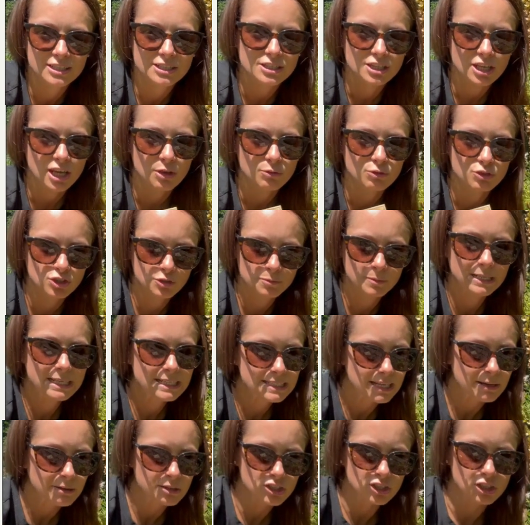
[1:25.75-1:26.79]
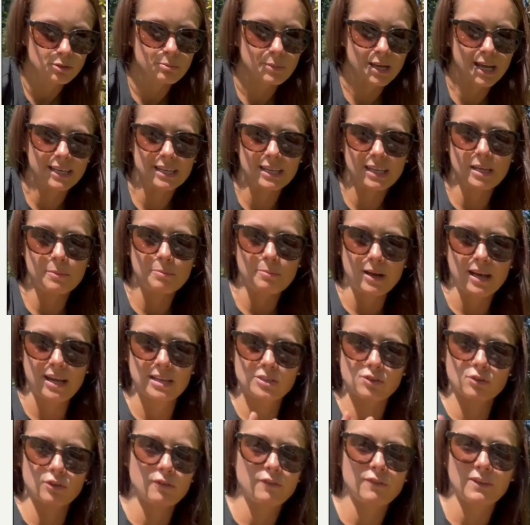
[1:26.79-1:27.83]
So just because I'm doing mine in my
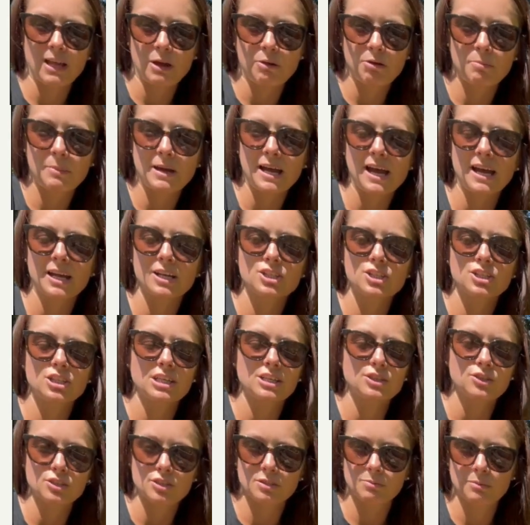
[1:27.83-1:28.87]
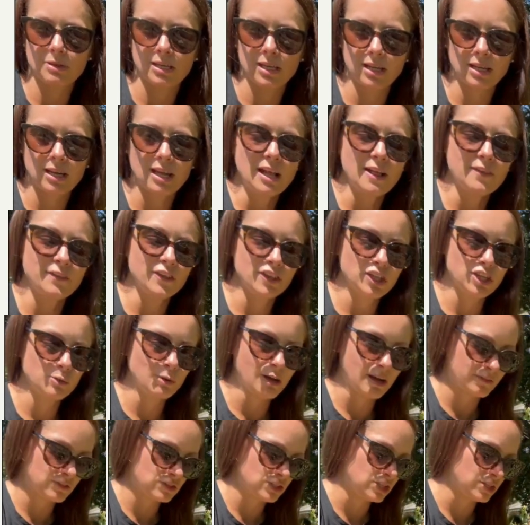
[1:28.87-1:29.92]
sort of flower patch, it doesn't mean that you
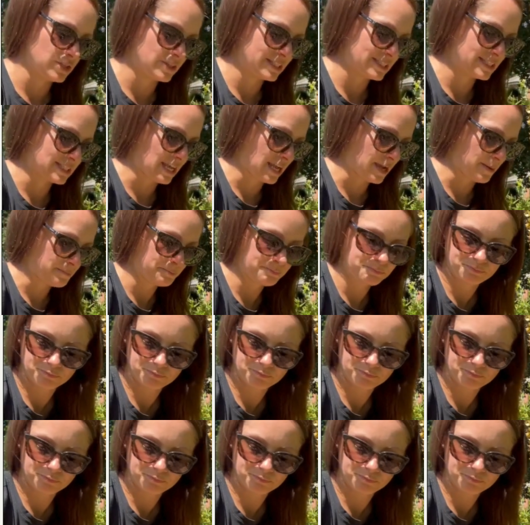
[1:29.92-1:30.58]
have to do the same.